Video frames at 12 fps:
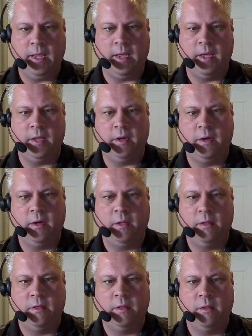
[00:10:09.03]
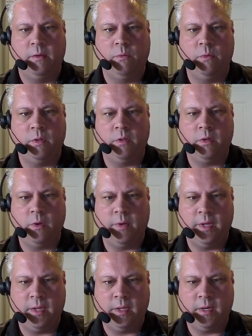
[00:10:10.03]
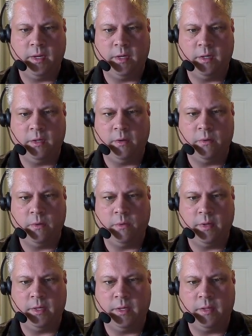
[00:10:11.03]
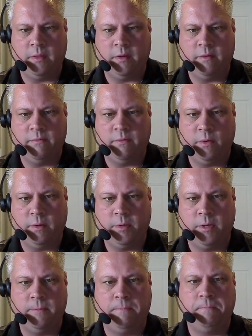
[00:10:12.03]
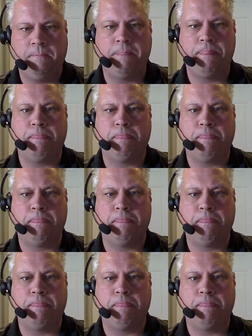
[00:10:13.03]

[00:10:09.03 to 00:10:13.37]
And we'll go ahead and get their phone number.